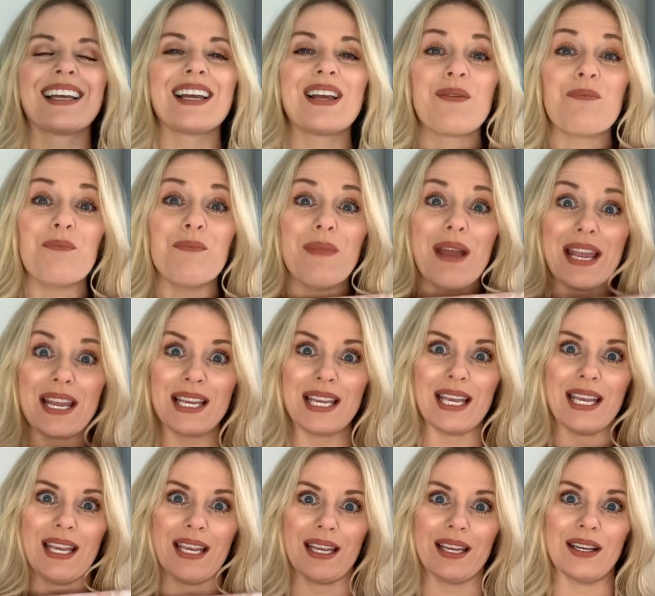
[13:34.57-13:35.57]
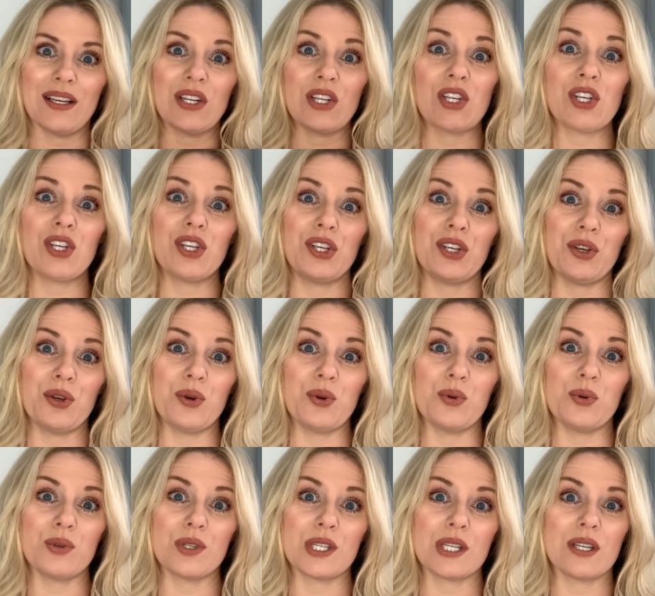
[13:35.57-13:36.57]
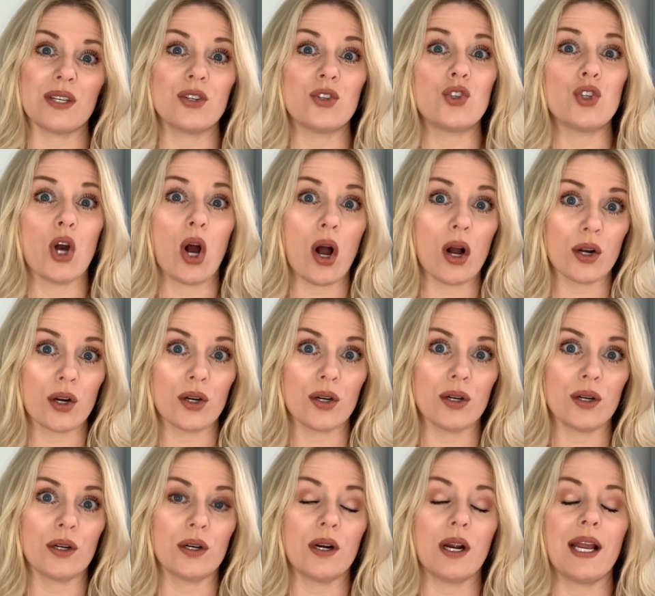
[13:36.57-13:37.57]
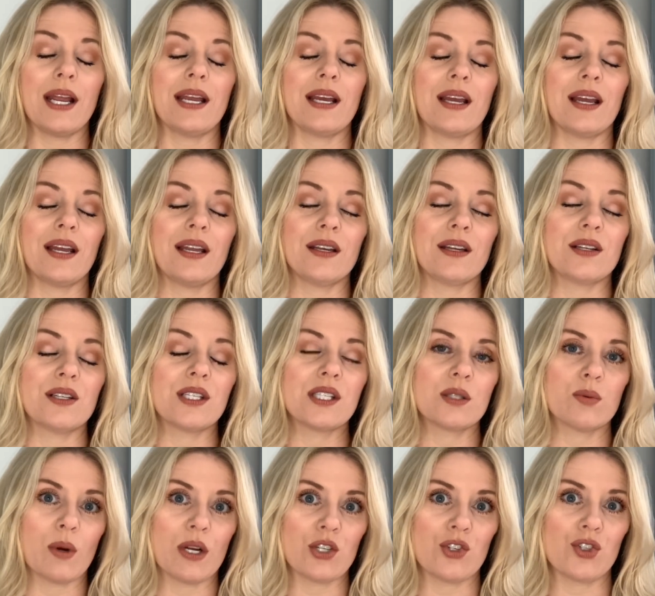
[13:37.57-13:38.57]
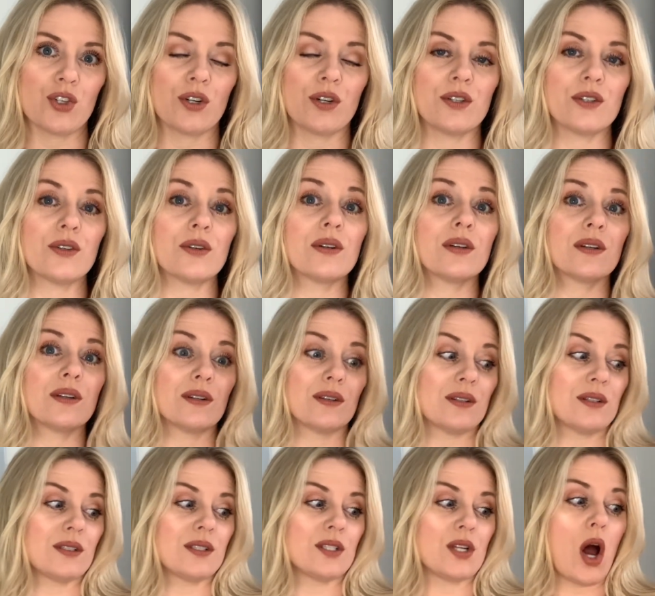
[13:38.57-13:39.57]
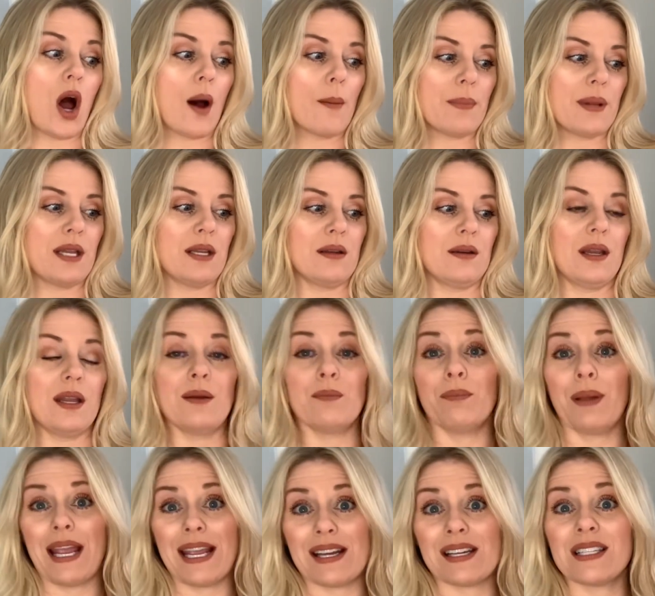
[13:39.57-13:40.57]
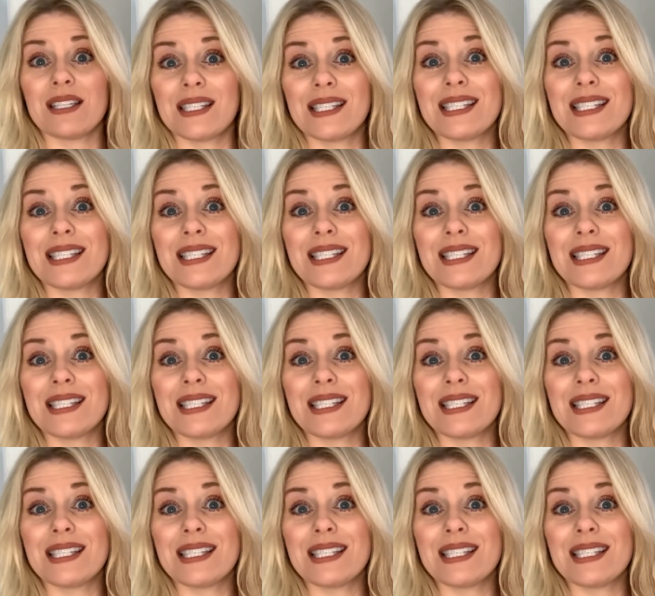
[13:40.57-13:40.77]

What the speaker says: making cute jogger and sweatshirt top and pants